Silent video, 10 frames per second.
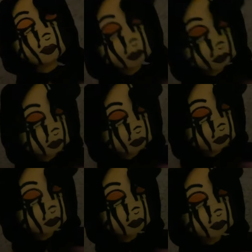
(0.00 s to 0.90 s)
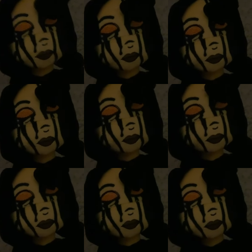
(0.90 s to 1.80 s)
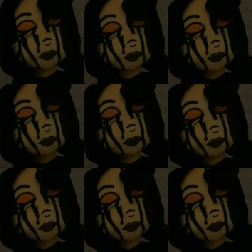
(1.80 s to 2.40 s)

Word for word: Whew. Uh, sorry, I was really worried there.